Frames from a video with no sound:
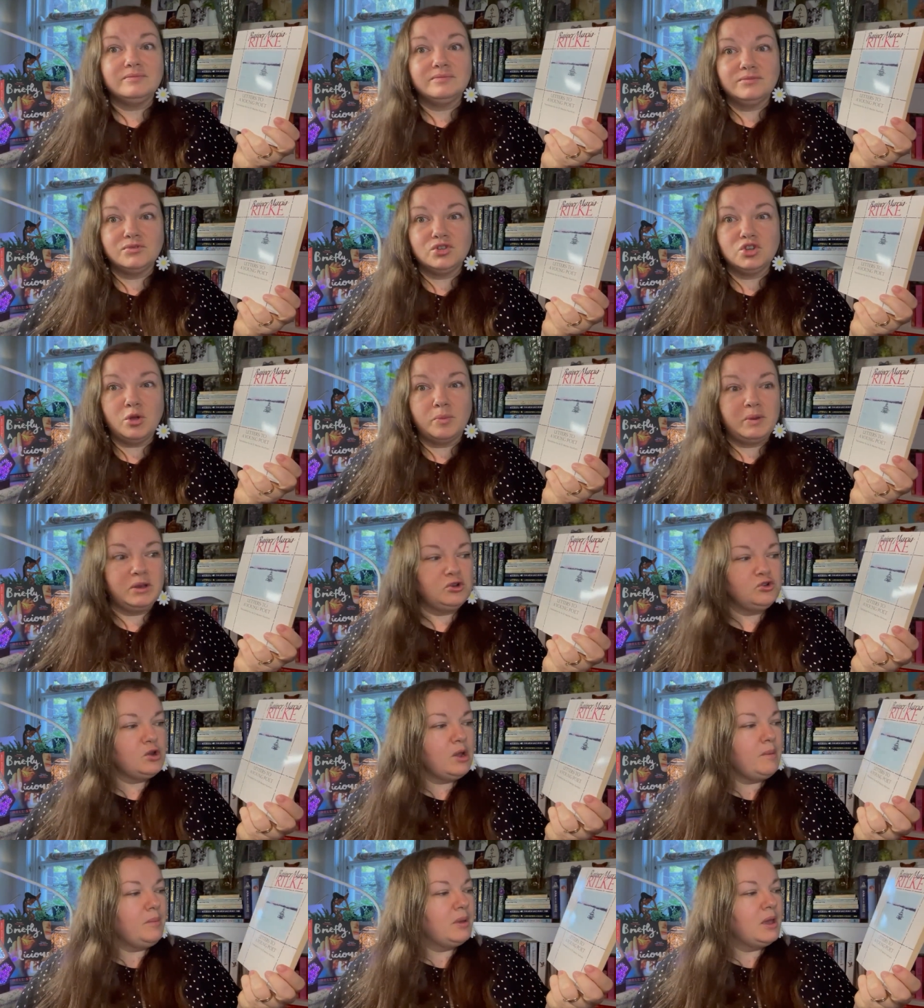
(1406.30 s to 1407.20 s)
shopping
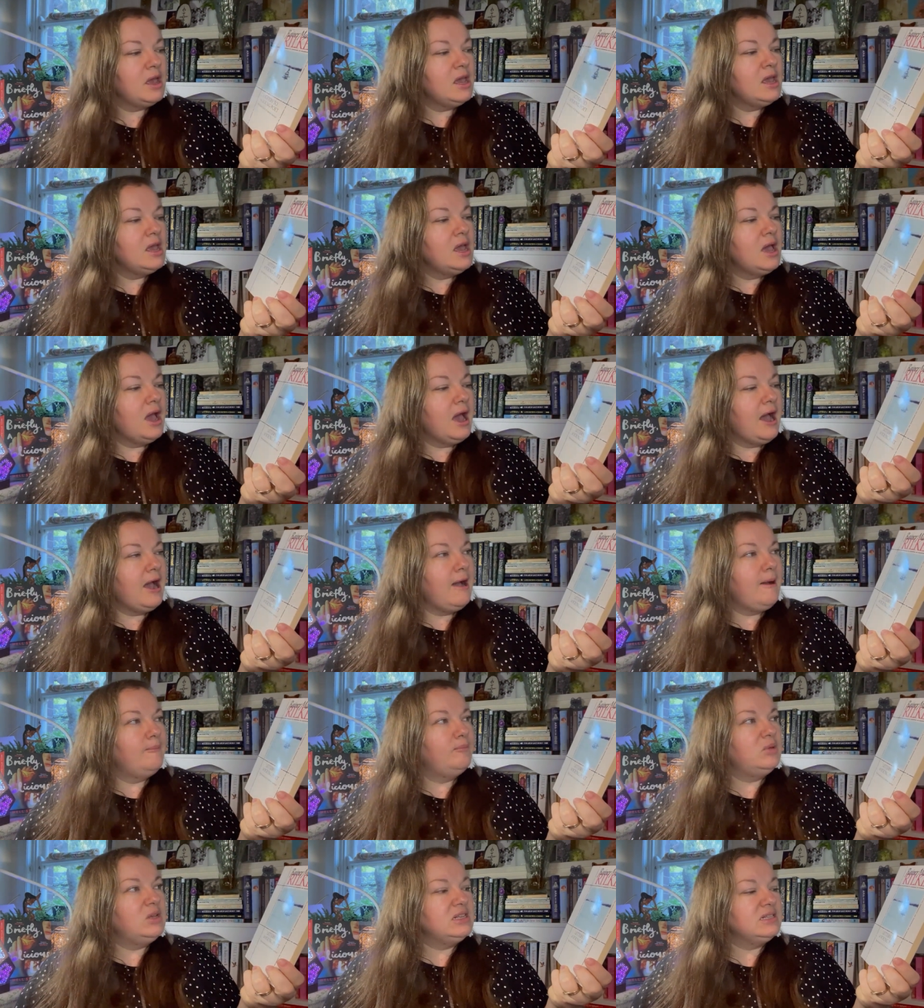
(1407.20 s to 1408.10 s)
trip,
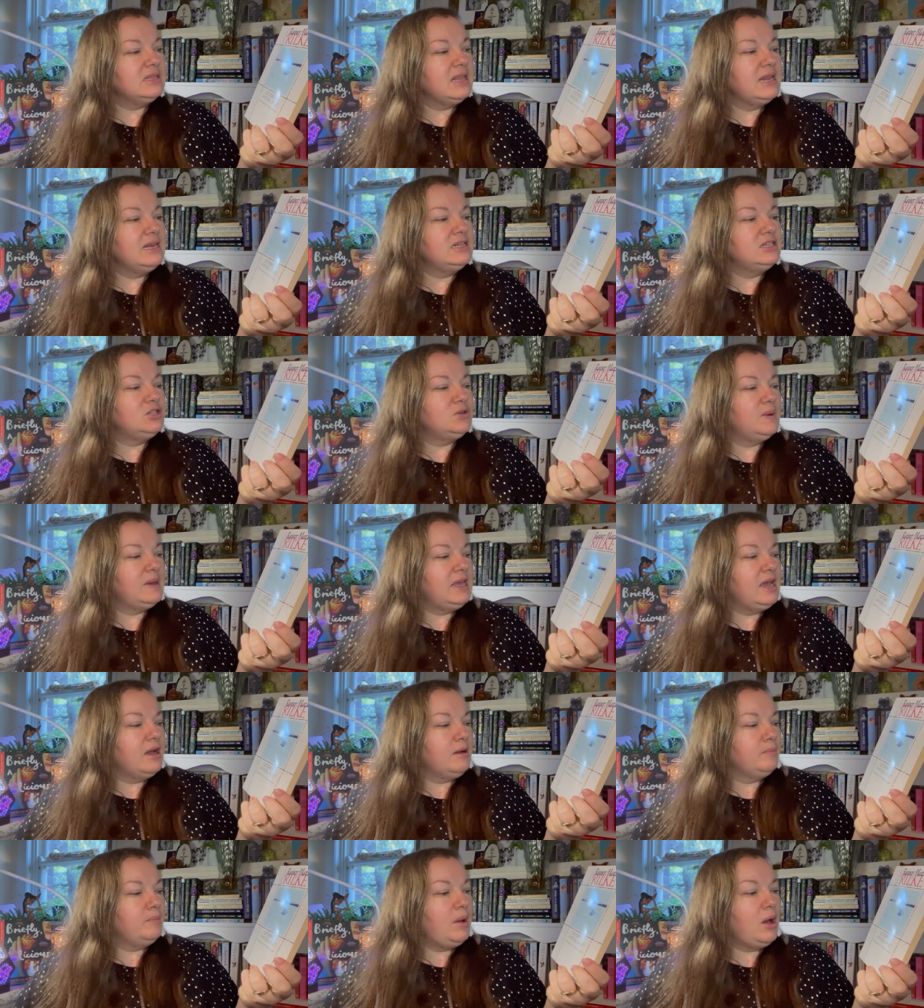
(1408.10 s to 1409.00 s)
um, is Letters to a
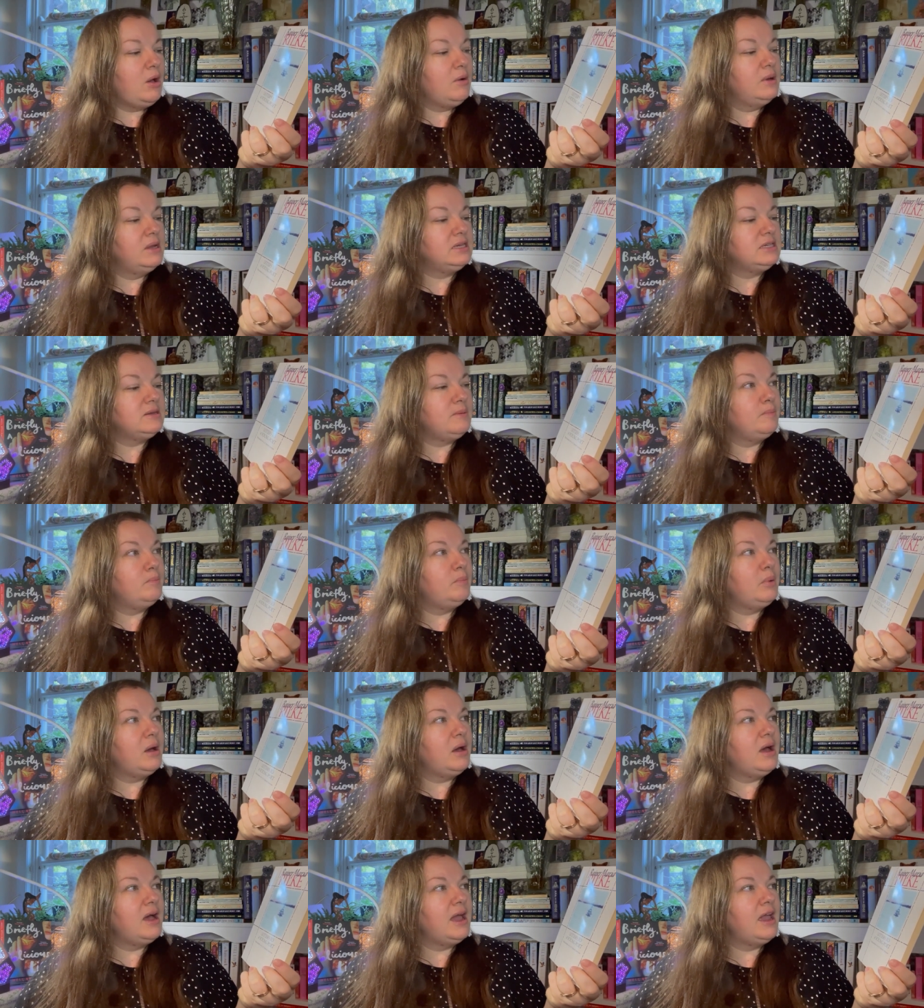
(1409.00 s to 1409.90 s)
Young Poet
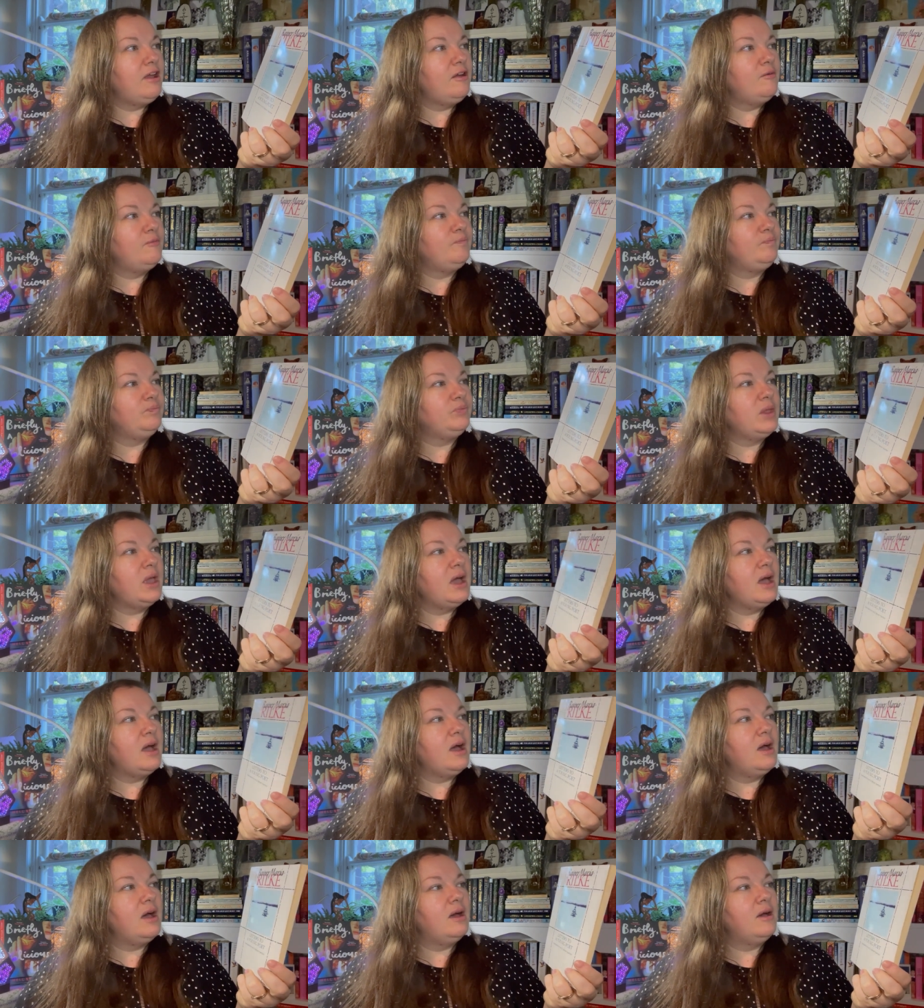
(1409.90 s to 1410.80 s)
by
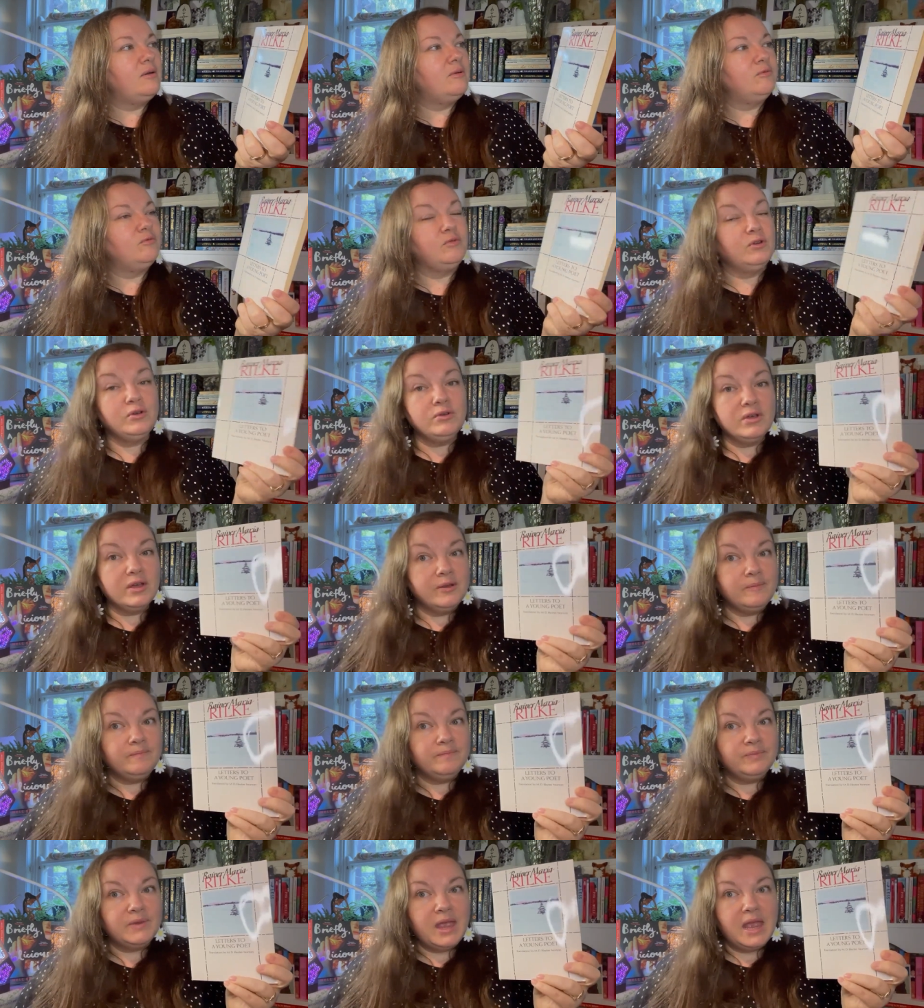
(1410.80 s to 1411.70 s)
uh, Rilke.